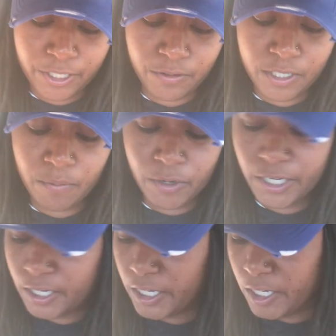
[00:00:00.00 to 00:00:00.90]
So
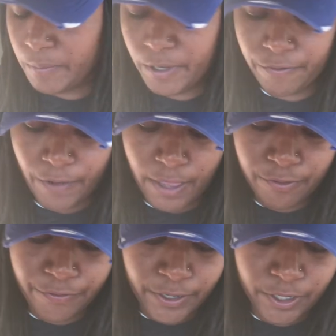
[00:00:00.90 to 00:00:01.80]
someone, it could be a
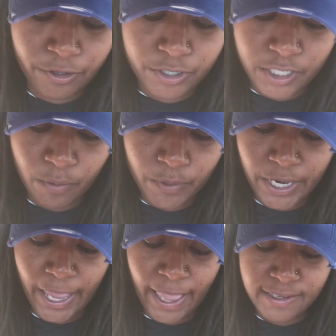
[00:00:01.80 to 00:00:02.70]
father figure or someone
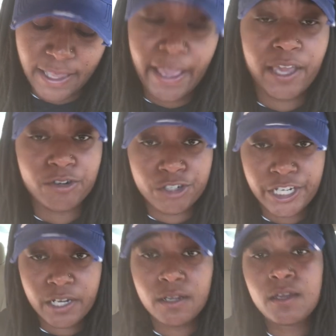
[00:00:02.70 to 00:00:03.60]
that has that
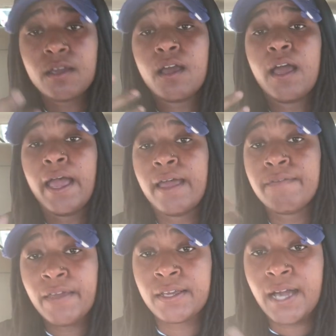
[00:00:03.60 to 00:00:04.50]
energy,
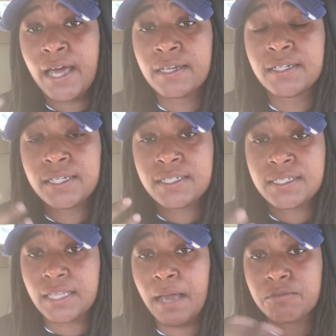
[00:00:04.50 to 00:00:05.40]
and they kind of need to
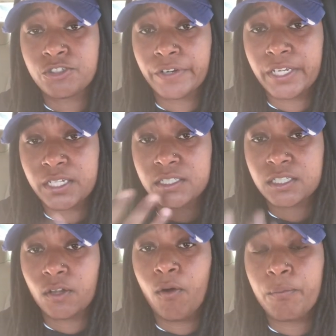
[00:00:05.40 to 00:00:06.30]
stop drinking,
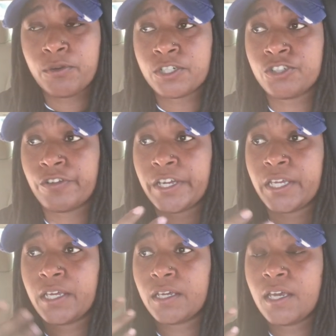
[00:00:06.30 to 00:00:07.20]
slow up on their
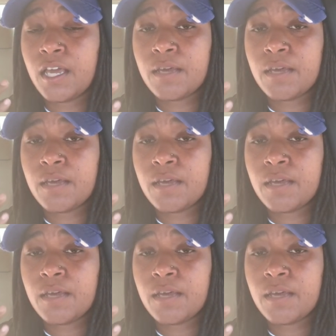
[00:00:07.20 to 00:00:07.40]
drinking,